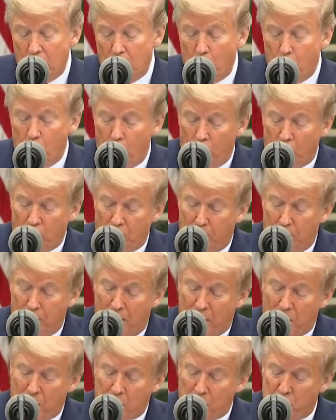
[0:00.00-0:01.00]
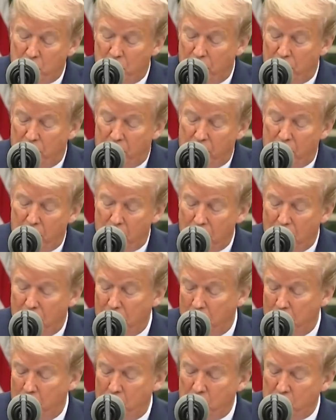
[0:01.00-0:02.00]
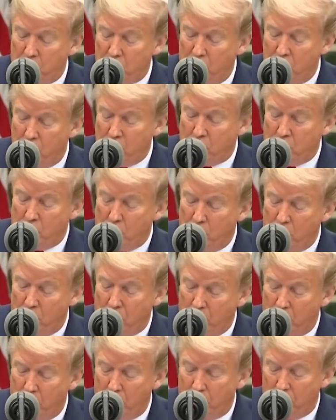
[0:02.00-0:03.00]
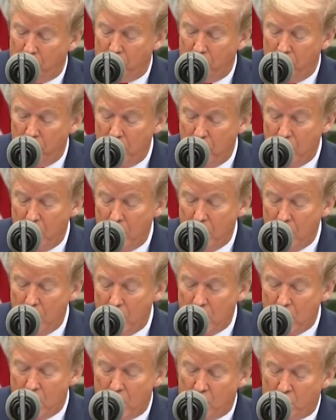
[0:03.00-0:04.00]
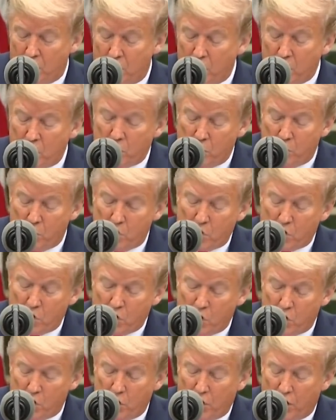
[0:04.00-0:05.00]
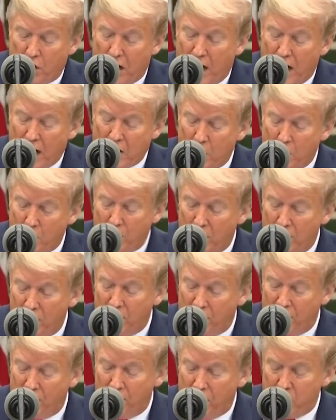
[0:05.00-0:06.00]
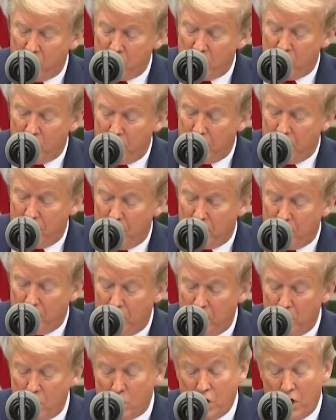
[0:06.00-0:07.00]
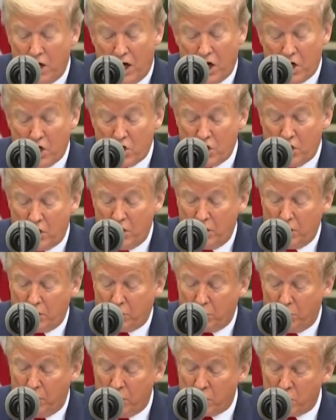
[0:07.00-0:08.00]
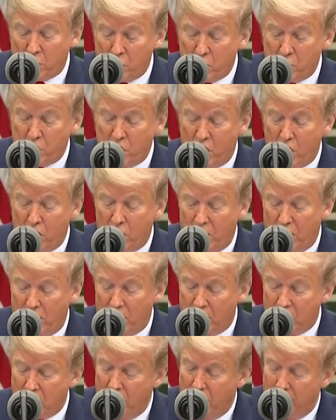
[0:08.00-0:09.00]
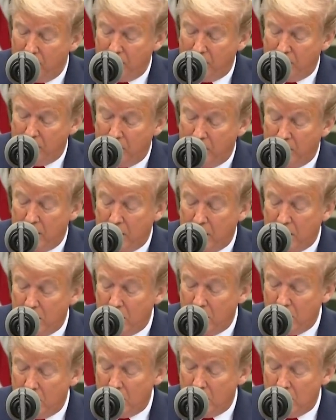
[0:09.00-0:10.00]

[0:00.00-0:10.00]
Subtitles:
The world depends on the WHO to work with countries to ensure that accurate information about international health threats is shared in a timely manner.